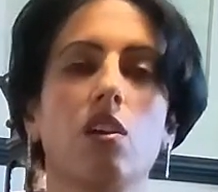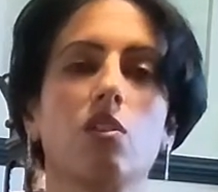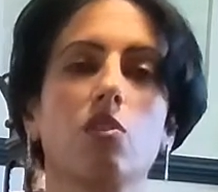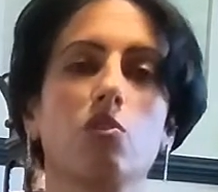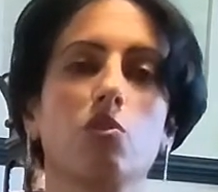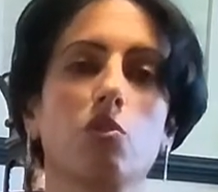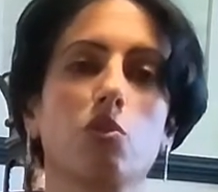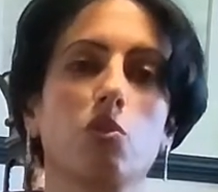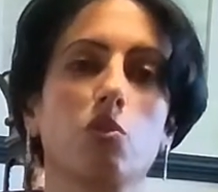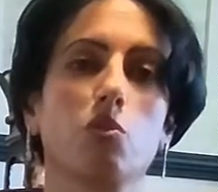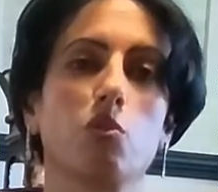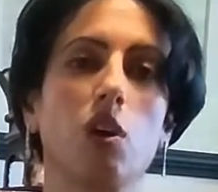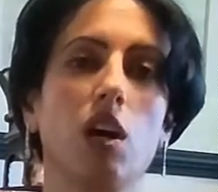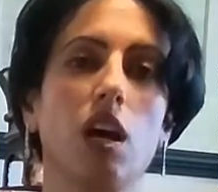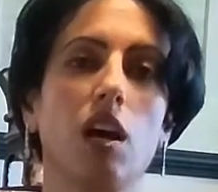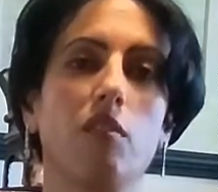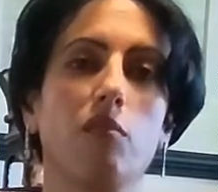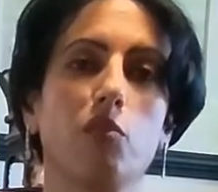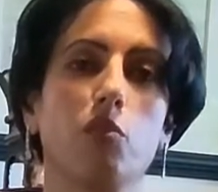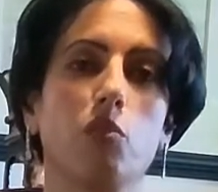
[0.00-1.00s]
So you
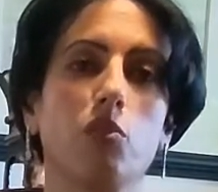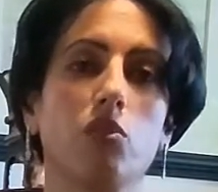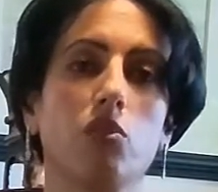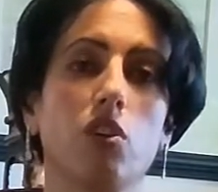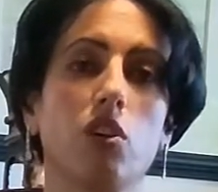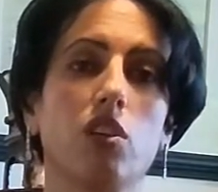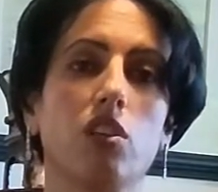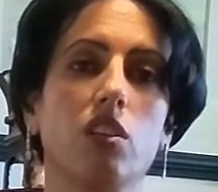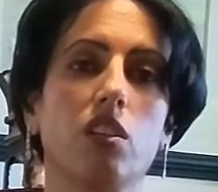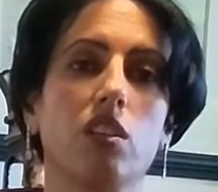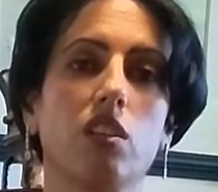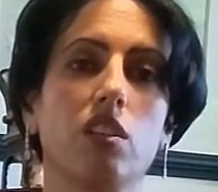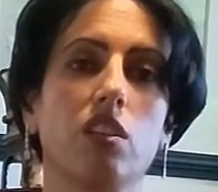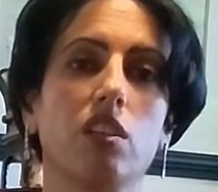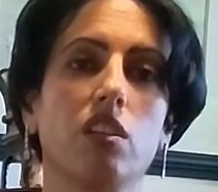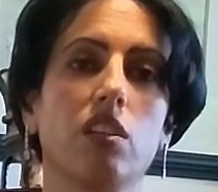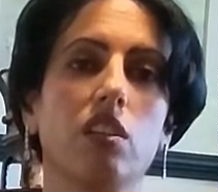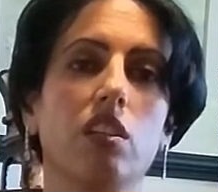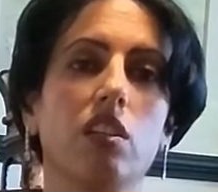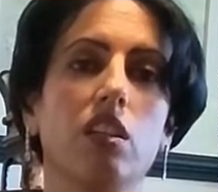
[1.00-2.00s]
have your
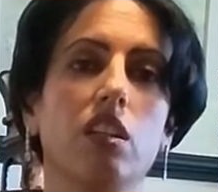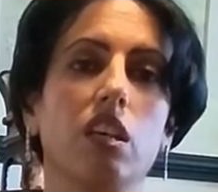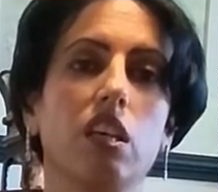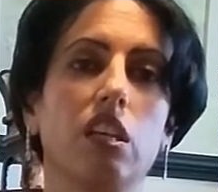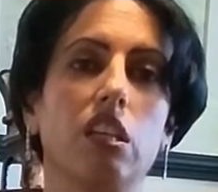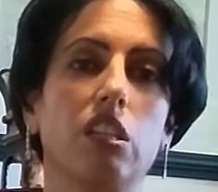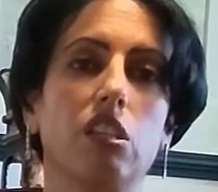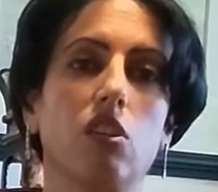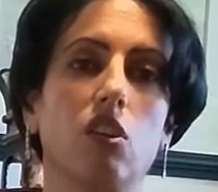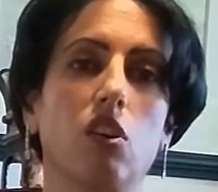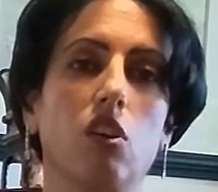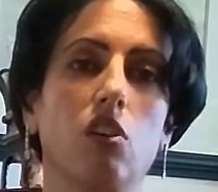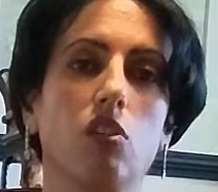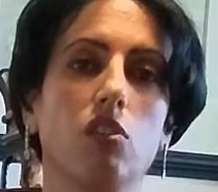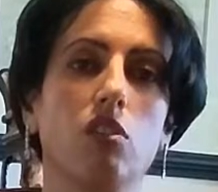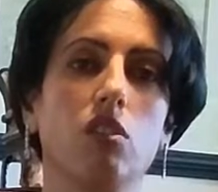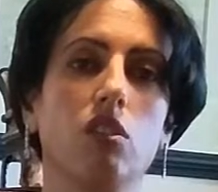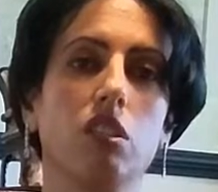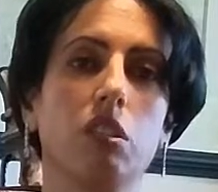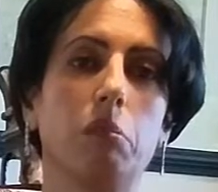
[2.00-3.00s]
toddler lay
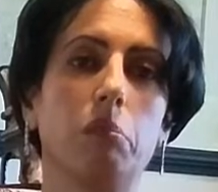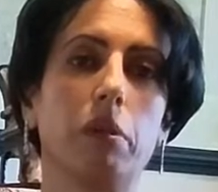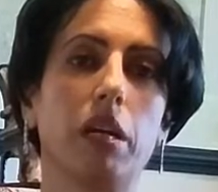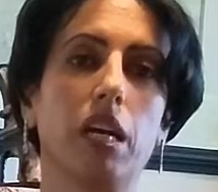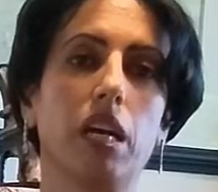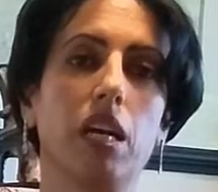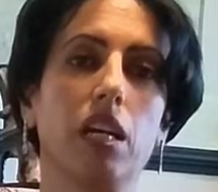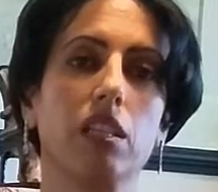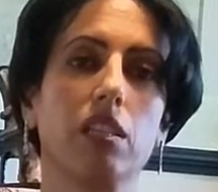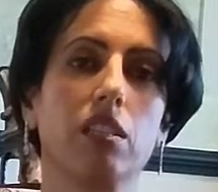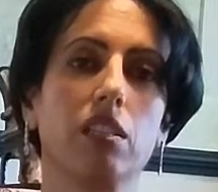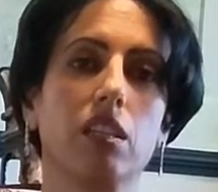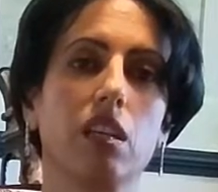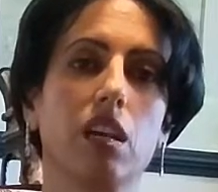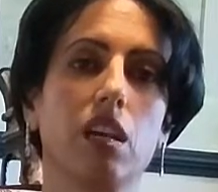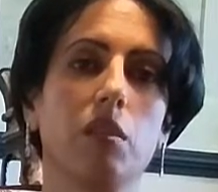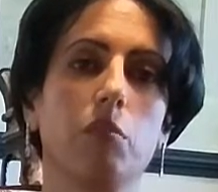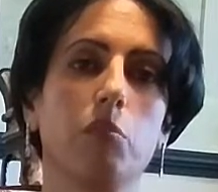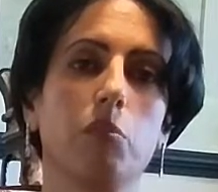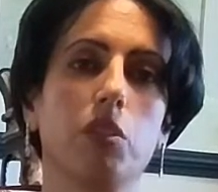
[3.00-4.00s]
down on the back
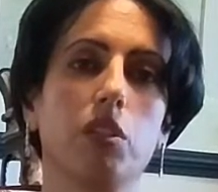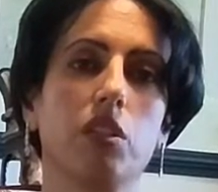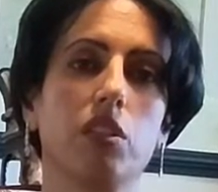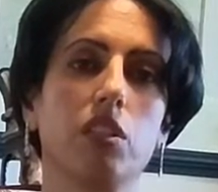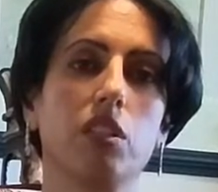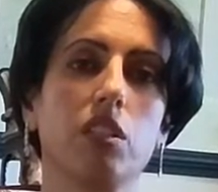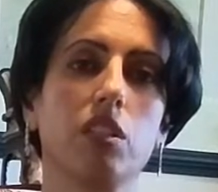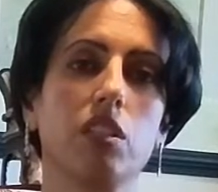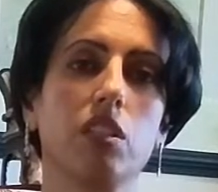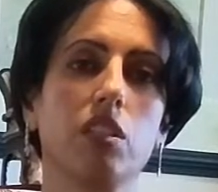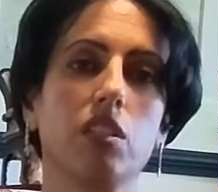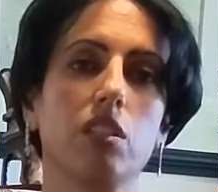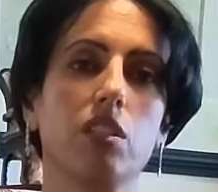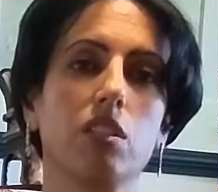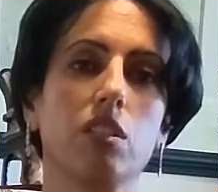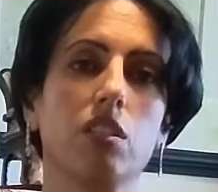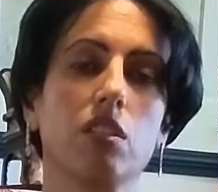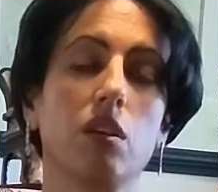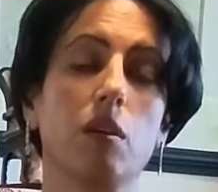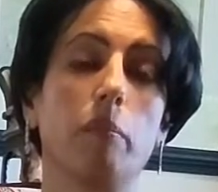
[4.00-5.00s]
and bring the
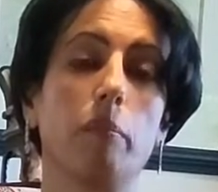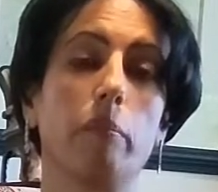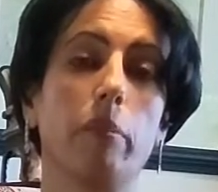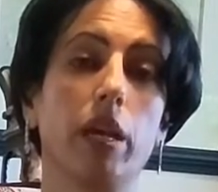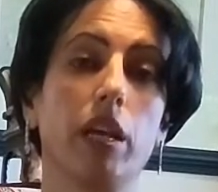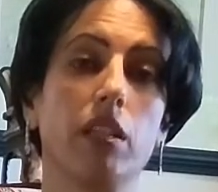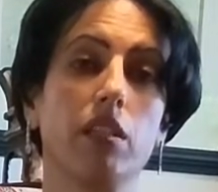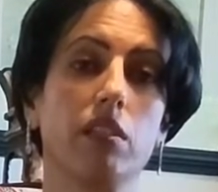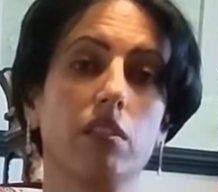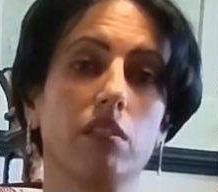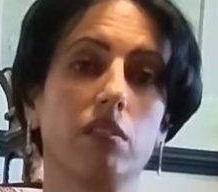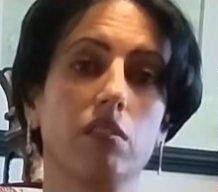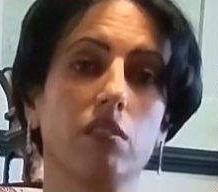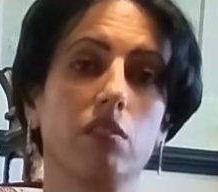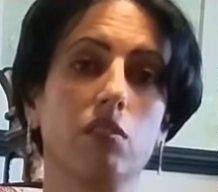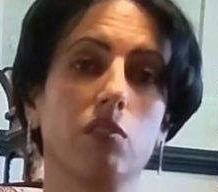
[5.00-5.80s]
knees bent.